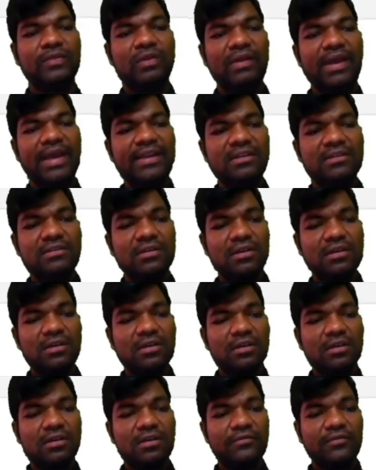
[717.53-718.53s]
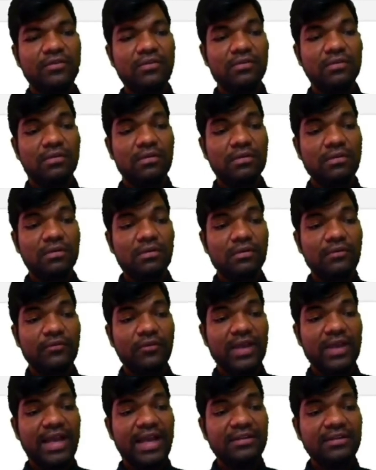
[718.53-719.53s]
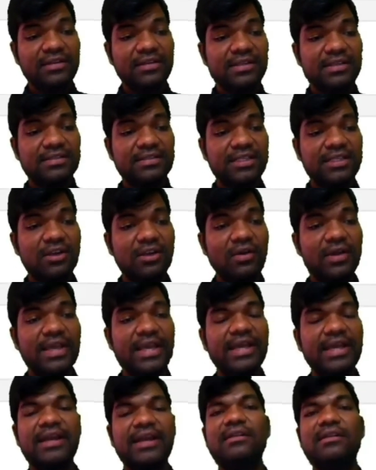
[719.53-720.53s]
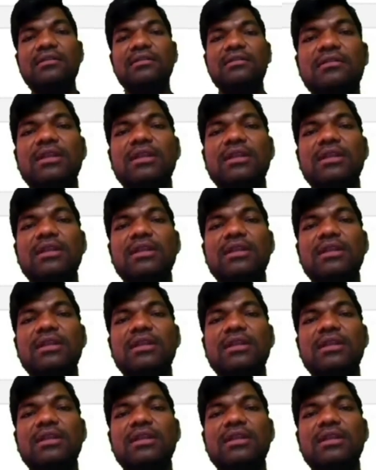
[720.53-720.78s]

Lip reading: Right? If you get 0 here,